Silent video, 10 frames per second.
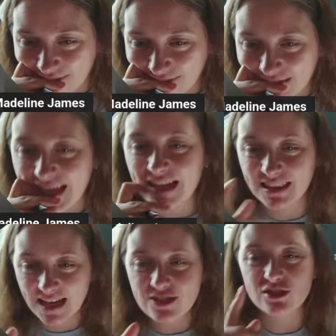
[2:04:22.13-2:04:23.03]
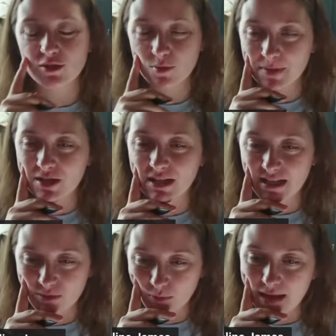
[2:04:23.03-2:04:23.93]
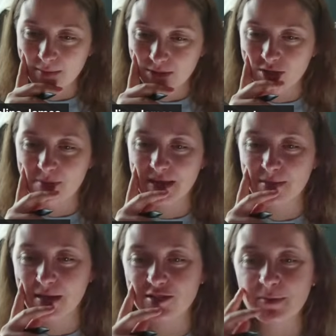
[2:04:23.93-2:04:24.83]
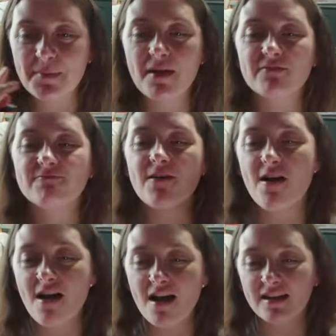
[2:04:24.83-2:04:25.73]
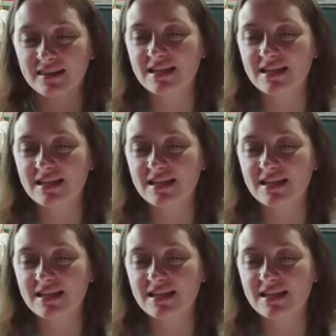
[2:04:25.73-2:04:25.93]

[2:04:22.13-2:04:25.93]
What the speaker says: Yeah, light shield will be good against whips. You can make the monster be part fog.